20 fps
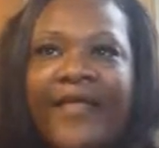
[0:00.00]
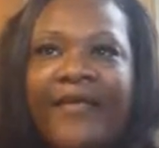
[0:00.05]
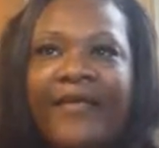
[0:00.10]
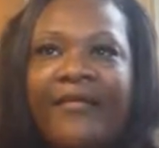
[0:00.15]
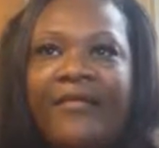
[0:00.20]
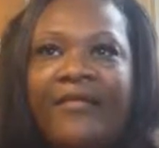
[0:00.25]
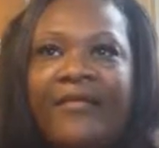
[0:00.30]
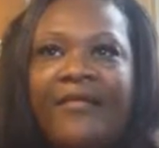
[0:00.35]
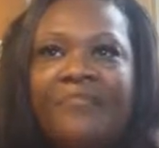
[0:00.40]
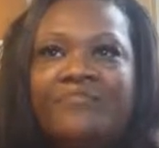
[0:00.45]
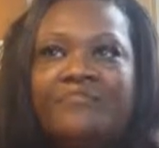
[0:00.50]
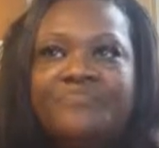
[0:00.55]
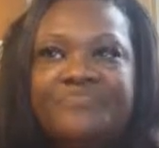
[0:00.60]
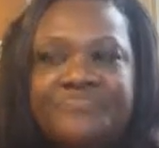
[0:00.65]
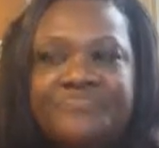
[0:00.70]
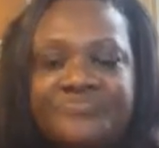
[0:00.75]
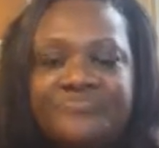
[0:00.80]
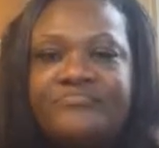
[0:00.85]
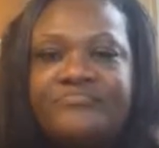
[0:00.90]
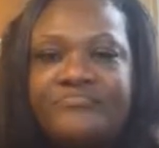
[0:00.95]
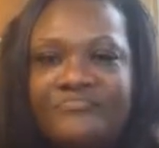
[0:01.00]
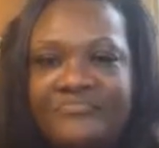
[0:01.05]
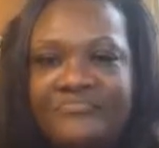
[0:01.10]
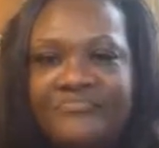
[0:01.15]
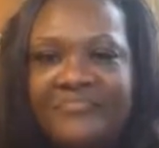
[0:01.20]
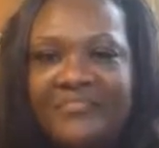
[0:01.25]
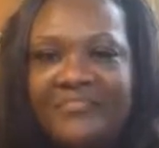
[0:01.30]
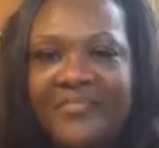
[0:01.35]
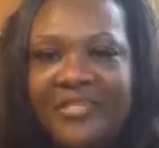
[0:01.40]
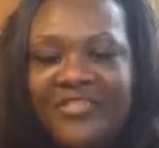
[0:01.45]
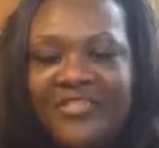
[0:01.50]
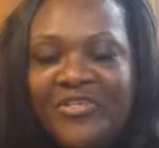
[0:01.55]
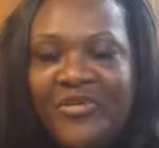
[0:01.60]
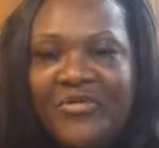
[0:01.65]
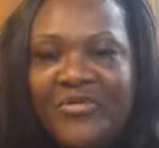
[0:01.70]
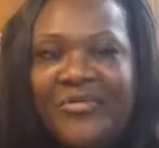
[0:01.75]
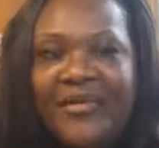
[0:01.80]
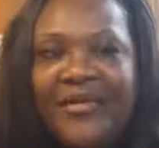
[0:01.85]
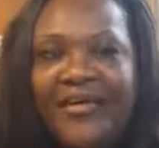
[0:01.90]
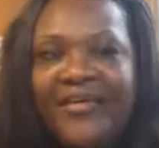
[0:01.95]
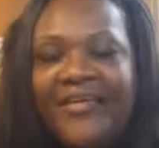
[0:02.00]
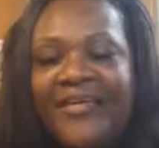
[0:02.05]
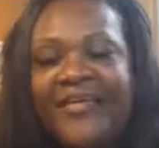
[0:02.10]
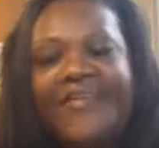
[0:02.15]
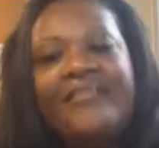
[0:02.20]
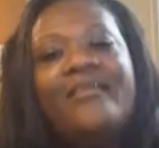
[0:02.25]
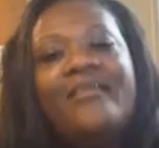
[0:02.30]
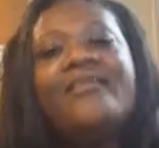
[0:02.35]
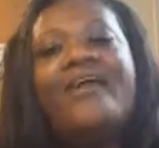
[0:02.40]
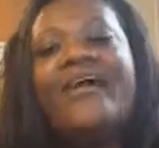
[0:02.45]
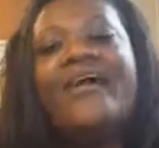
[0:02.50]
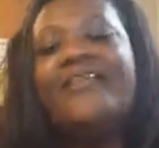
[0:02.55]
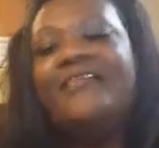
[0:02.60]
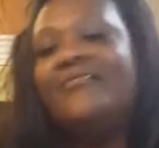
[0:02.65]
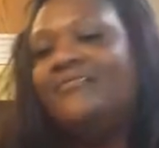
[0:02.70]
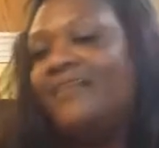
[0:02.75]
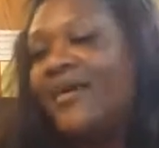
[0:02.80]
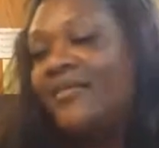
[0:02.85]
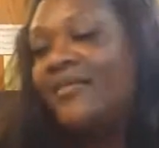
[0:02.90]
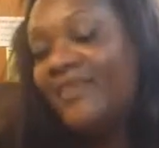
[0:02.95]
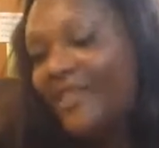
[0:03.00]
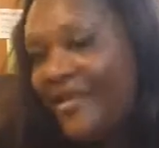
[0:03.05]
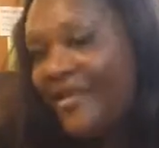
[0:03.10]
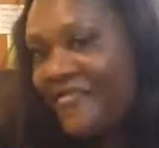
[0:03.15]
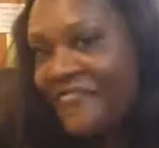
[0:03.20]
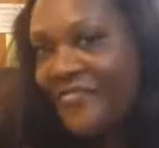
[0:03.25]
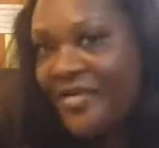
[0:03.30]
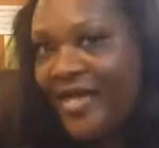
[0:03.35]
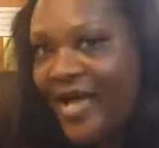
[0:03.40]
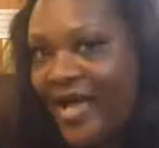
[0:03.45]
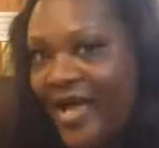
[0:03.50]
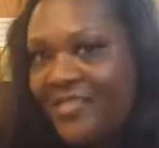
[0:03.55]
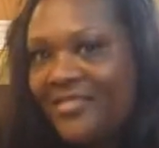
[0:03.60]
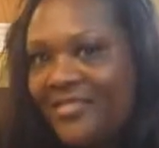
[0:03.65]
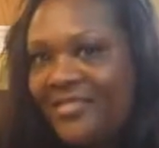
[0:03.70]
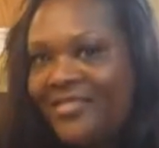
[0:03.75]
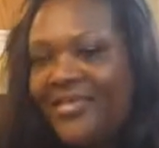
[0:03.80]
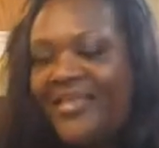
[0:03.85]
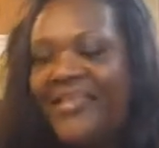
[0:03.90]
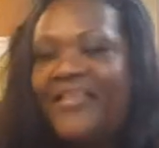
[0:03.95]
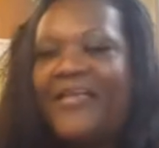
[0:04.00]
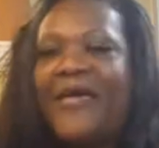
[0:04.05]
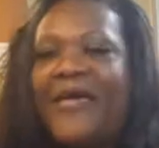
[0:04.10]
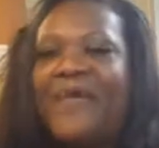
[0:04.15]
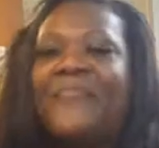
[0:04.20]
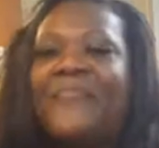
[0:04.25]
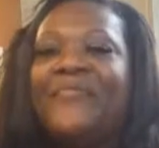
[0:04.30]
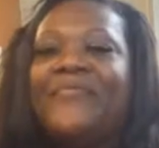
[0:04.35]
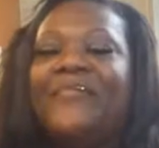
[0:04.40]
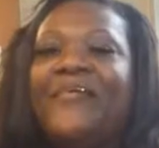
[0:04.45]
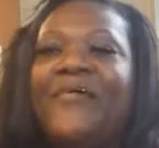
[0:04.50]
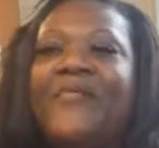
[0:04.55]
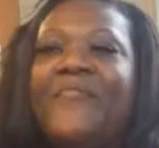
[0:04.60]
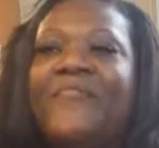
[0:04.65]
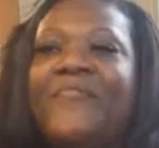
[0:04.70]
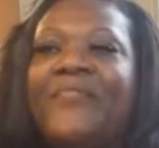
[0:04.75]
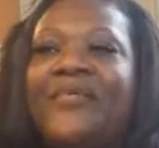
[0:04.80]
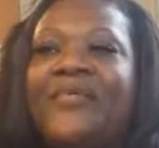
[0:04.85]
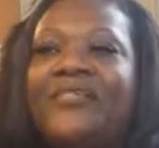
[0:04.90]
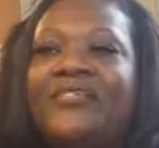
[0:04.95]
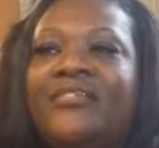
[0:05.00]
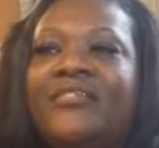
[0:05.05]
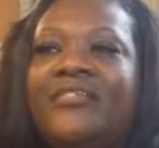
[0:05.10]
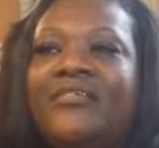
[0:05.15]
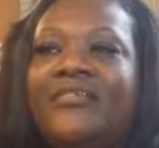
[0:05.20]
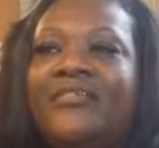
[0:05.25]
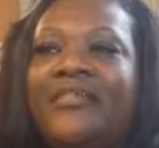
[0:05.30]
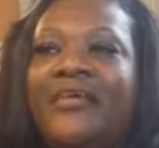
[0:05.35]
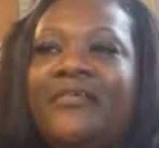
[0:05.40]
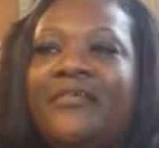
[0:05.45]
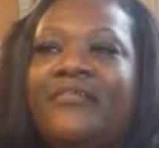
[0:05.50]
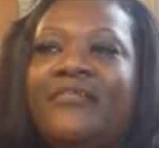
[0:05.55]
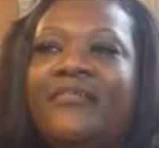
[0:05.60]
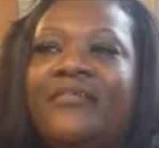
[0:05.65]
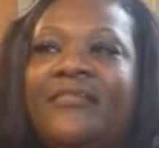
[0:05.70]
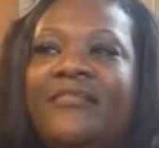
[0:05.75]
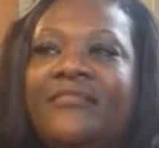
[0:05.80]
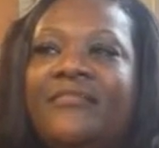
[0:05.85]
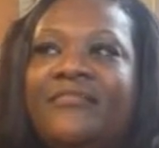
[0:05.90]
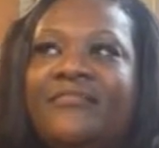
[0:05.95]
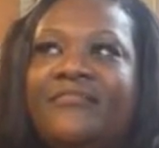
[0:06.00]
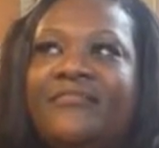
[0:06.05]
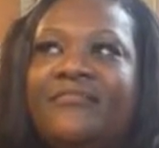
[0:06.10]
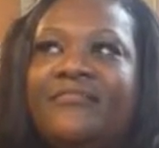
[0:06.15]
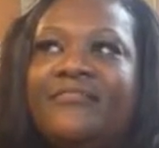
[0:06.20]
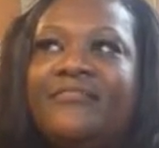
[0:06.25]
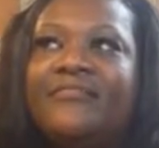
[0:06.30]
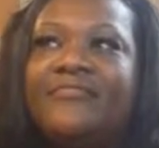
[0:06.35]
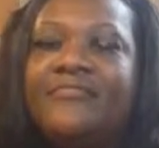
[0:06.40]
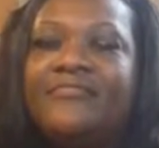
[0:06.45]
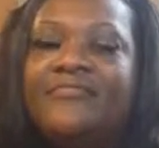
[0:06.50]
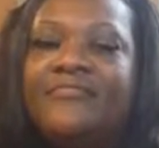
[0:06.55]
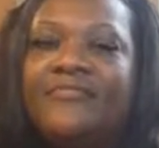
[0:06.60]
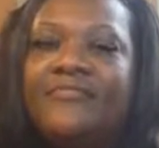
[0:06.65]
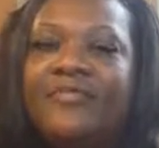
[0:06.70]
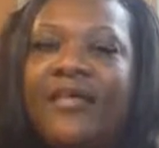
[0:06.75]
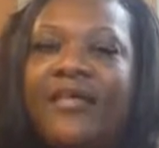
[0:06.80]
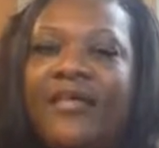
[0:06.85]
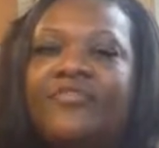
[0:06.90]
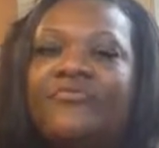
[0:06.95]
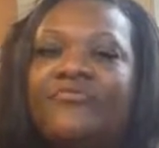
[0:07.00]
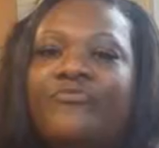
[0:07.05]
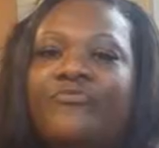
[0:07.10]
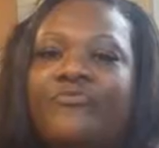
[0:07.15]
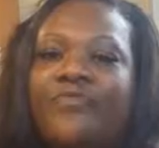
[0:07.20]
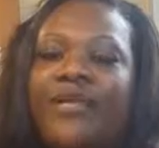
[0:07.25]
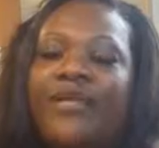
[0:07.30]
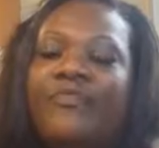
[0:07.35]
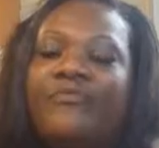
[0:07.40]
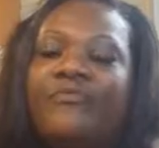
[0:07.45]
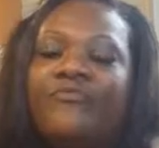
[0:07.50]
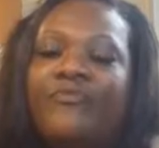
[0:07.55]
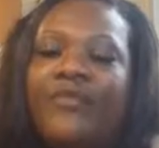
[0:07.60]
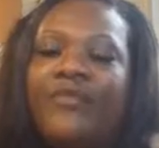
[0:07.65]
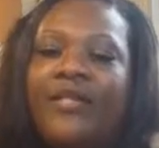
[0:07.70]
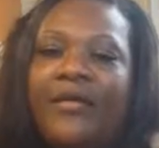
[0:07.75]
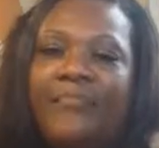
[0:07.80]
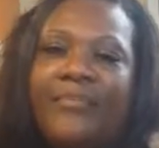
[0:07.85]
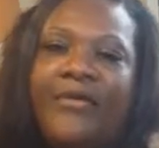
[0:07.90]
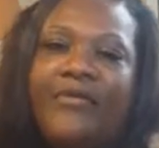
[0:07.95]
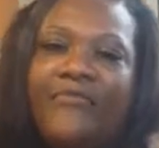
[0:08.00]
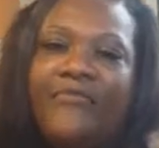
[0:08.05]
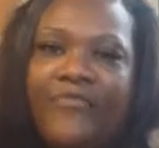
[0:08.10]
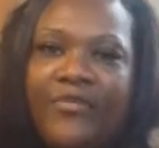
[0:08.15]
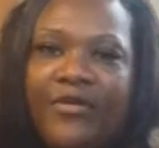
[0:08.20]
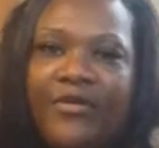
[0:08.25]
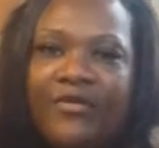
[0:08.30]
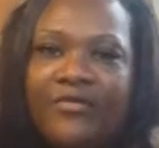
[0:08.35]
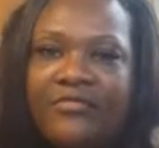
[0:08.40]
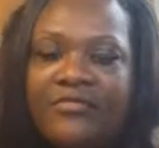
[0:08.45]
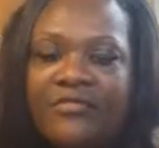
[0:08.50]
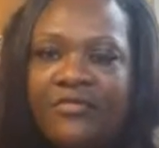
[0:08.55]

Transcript: And um, so again, I, I, did not that I forgot that that had happened, but it just it it that's that's what I'm here for.